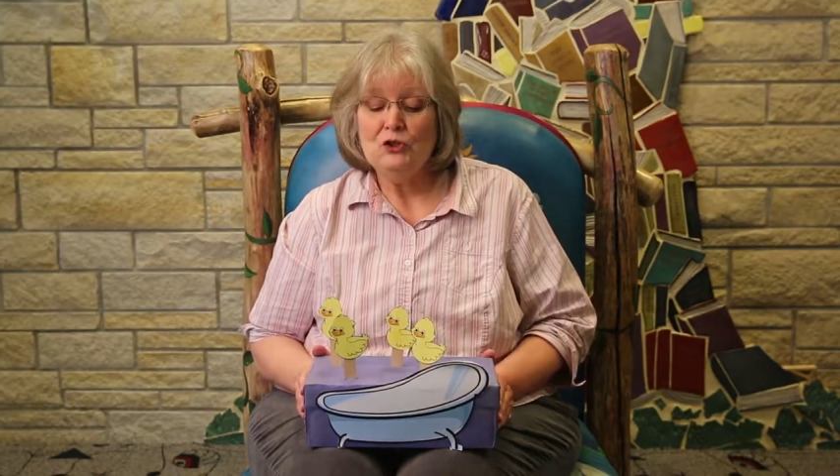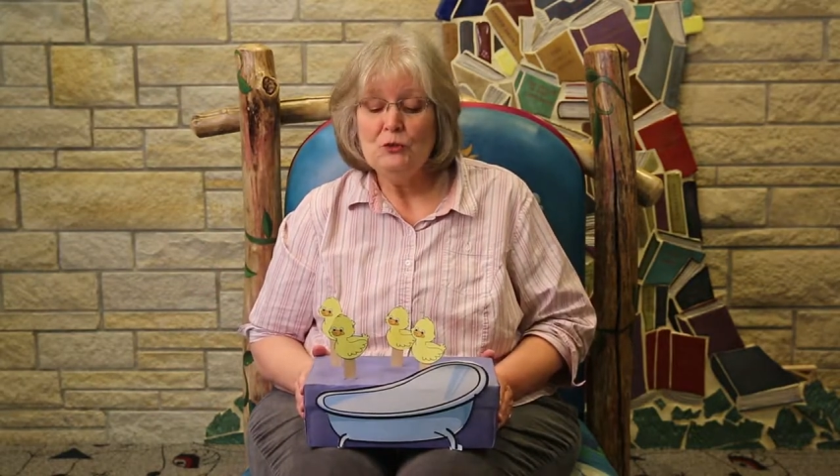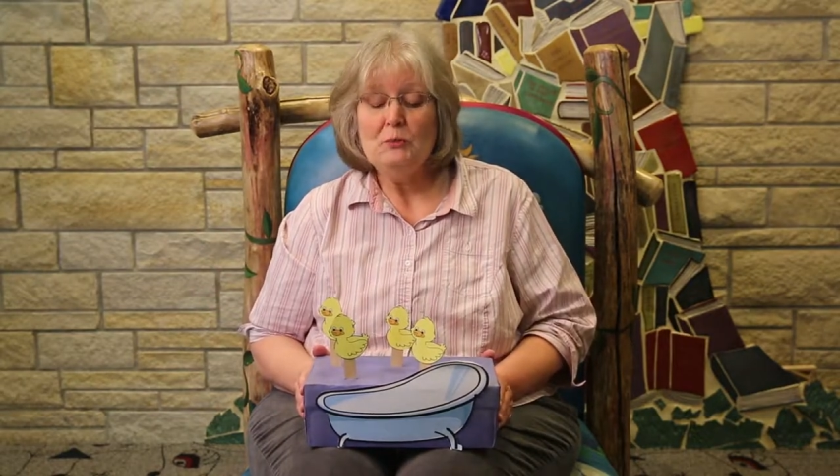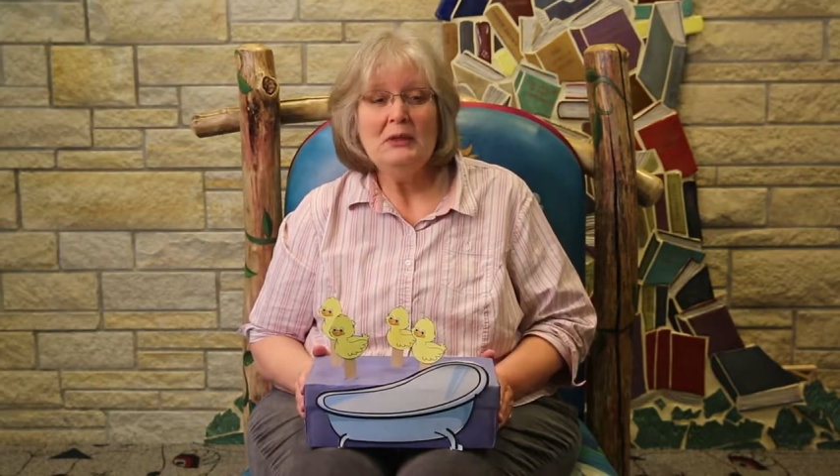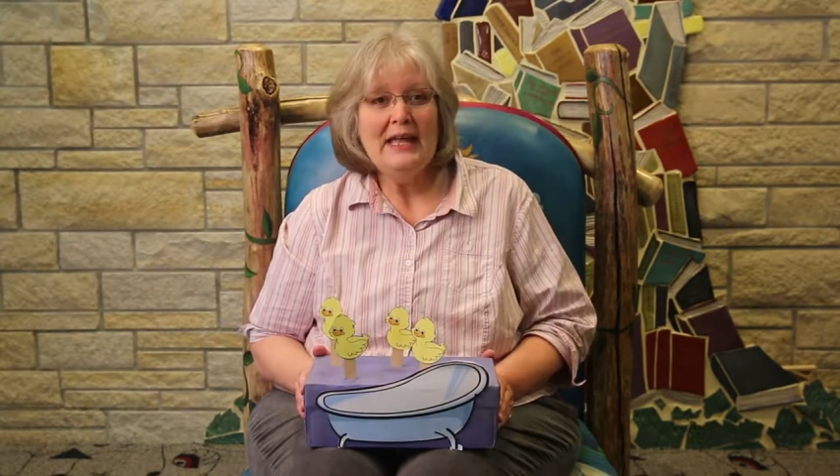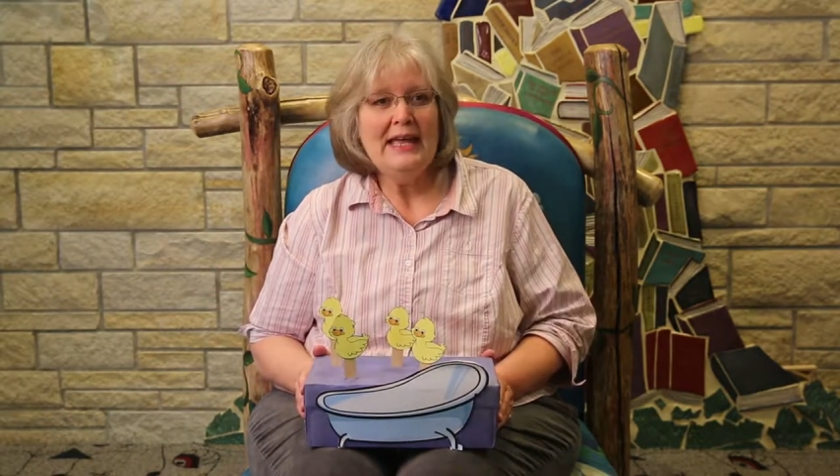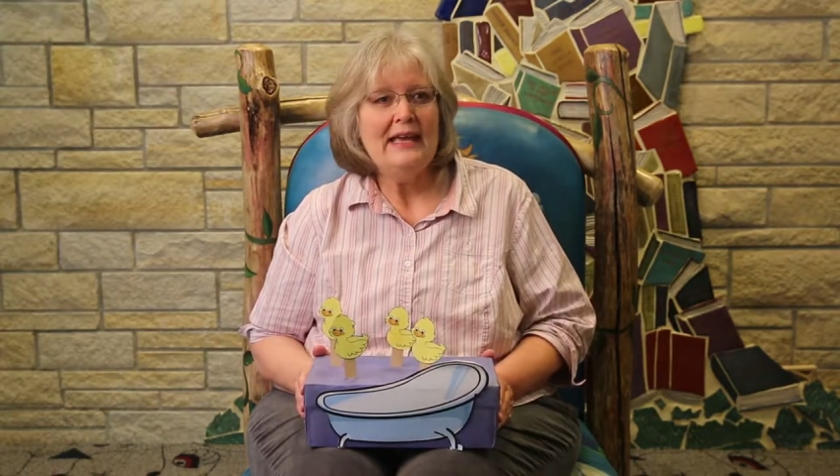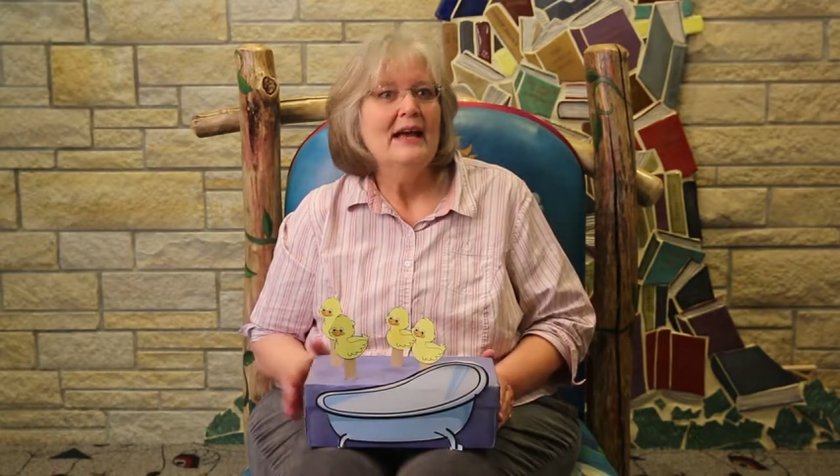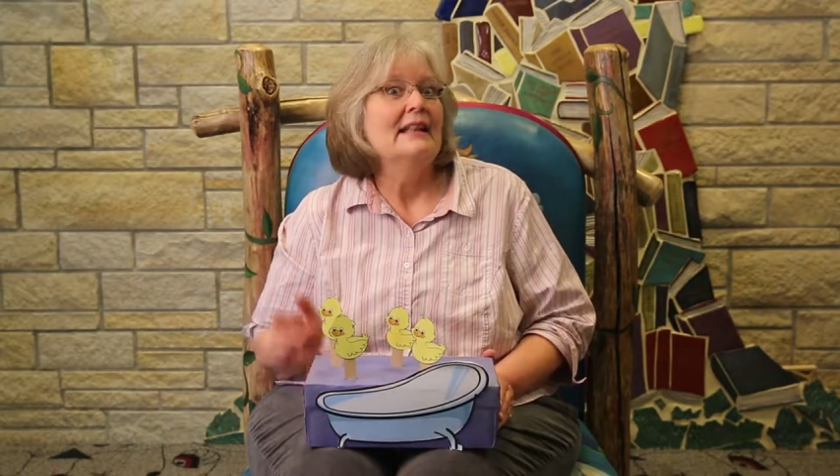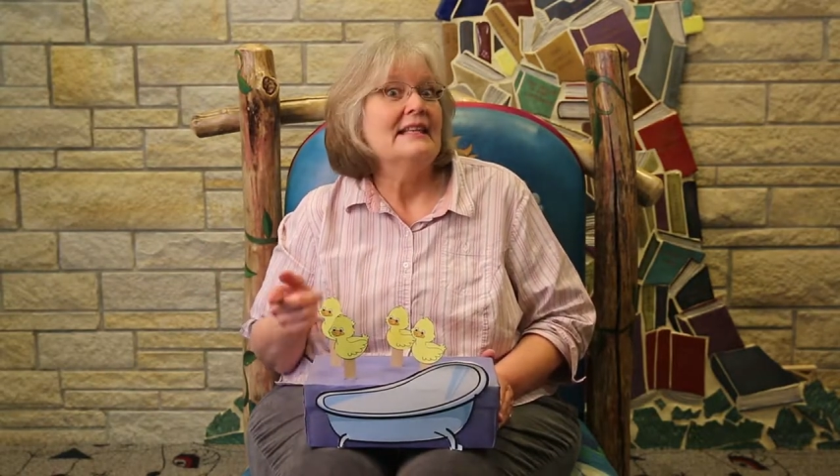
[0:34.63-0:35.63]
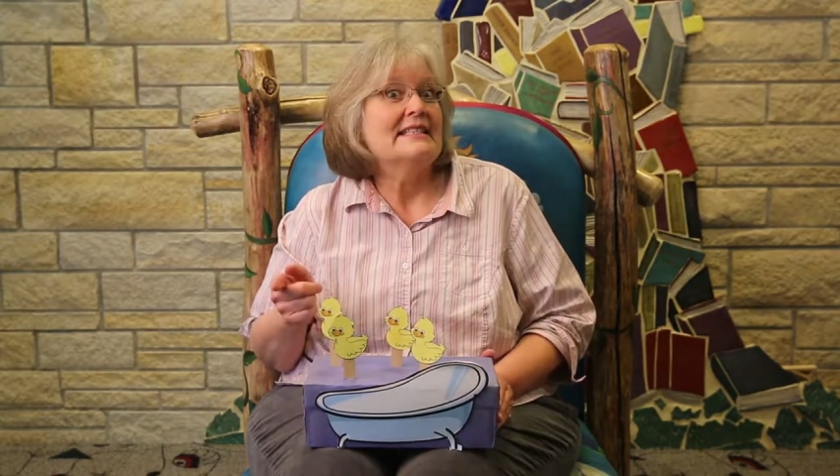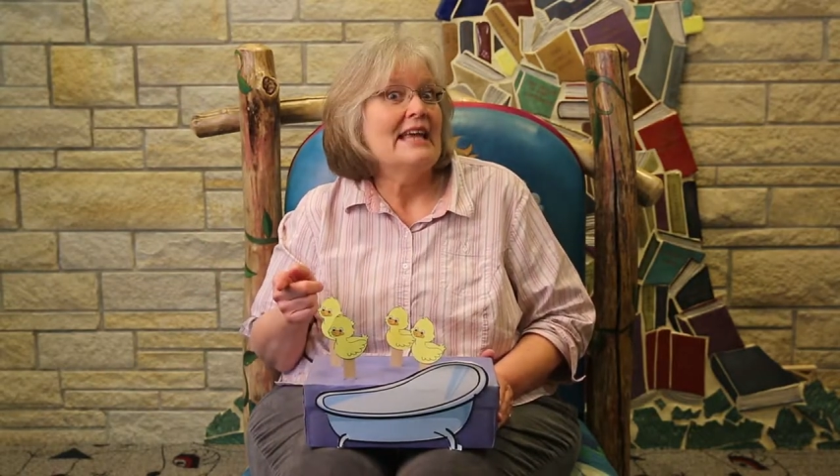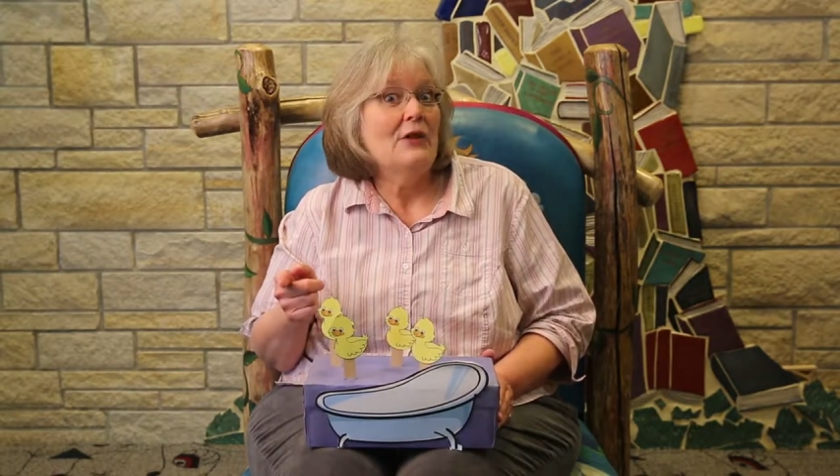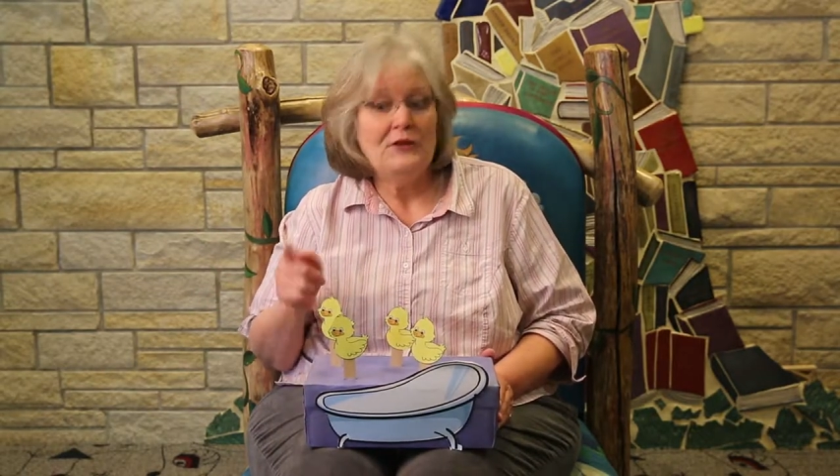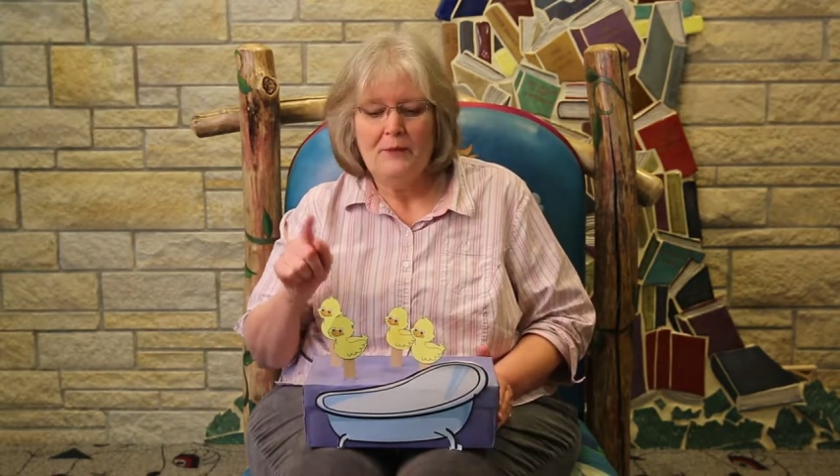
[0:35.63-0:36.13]
to play? Let's
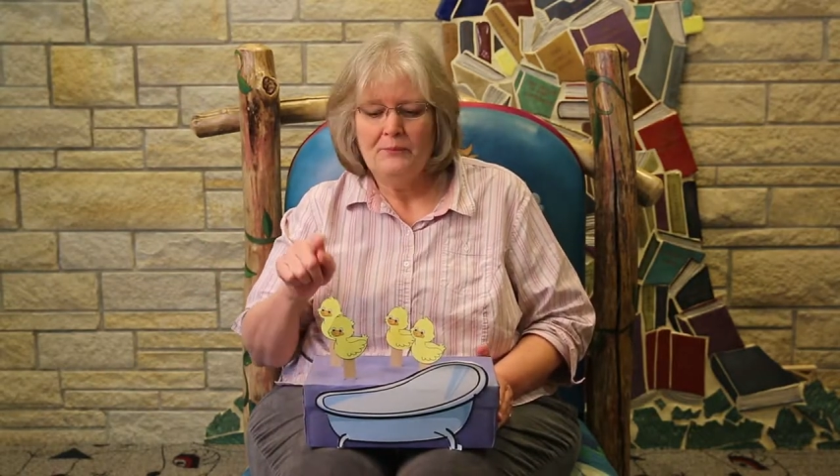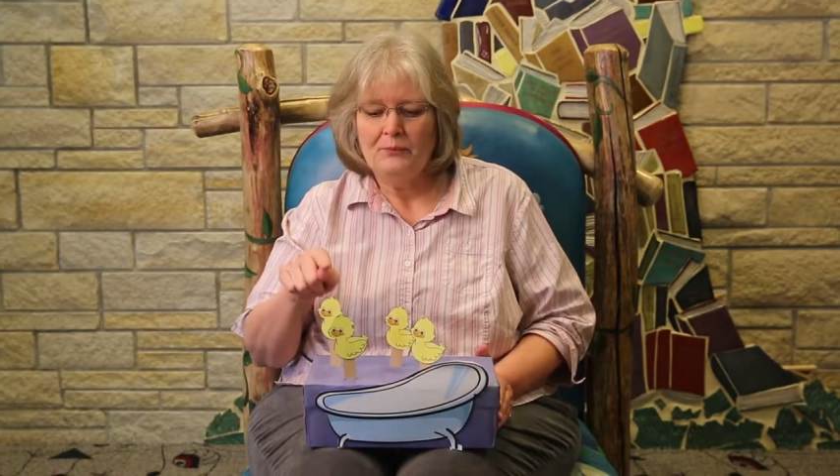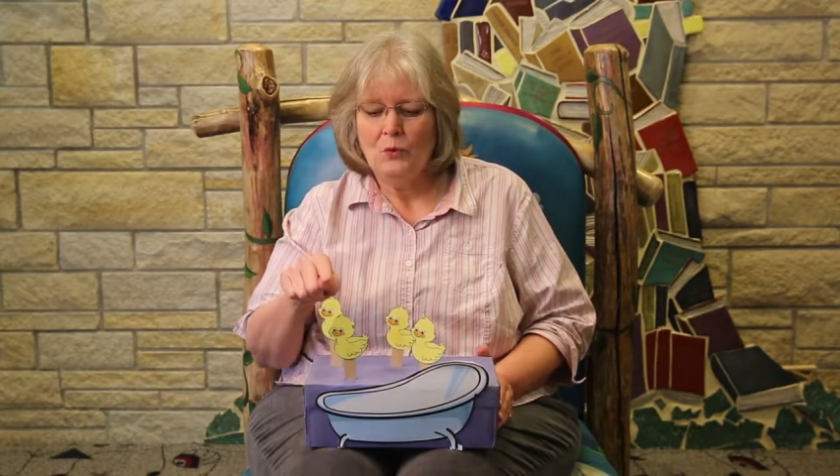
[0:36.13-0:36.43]
count them.